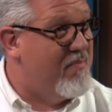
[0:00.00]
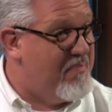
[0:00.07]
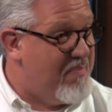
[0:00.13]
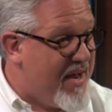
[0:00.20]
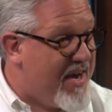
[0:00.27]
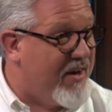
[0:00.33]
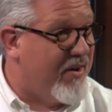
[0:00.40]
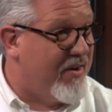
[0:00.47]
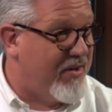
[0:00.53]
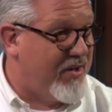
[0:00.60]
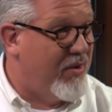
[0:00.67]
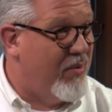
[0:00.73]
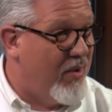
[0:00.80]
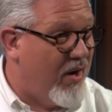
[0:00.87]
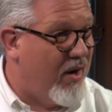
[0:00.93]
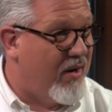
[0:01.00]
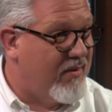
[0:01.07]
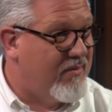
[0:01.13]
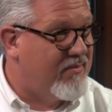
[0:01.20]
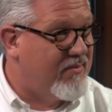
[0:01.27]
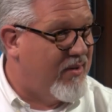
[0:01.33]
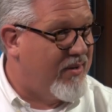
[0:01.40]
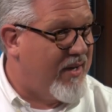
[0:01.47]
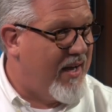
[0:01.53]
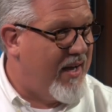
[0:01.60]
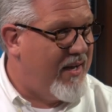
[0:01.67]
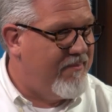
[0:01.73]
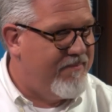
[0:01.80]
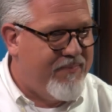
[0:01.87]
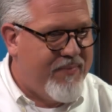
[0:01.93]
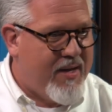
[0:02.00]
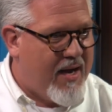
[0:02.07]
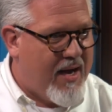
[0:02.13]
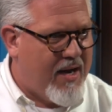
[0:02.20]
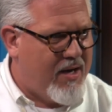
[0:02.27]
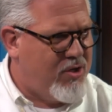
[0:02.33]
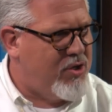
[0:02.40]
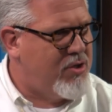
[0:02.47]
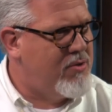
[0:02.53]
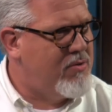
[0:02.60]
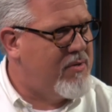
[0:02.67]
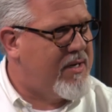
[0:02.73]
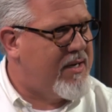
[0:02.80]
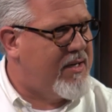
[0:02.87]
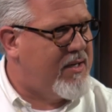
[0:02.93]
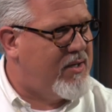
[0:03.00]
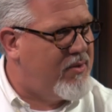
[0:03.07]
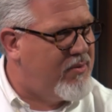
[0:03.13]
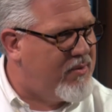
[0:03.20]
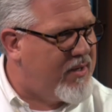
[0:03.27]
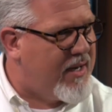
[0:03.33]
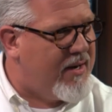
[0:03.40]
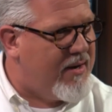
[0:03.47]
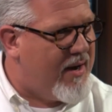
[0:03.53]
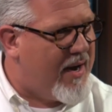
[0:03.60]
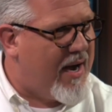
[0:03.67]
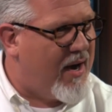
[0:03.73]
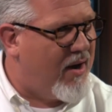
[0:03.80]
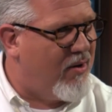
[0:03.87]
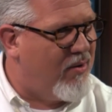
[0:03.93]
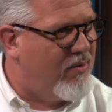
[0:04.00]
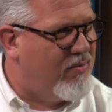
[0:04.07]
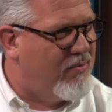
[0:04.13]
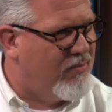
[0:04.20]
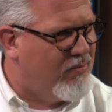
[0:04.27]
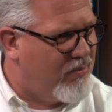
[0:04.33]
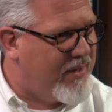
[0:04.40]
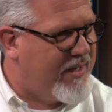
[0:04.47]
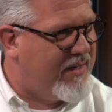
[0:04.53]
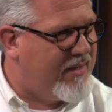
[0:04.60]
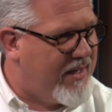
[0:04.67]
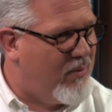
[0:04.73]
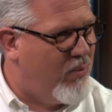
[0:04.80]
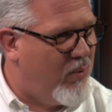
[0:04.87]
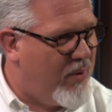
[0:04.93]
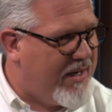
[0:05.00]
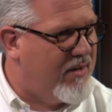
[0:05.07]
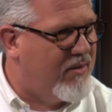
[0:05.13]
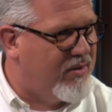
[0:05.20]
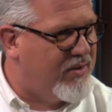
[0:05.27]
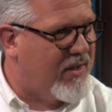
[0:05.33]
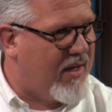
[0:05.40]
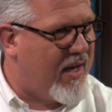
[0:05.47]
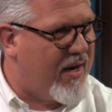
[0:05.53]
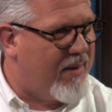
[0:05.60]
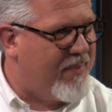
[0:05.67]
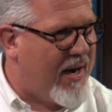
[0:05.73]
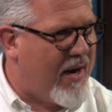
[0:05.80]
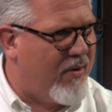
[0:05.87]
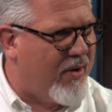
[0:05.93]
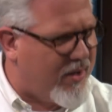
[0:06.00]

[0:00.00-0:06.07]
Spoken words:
the bigger you are, okay? And you can now really wield a lot of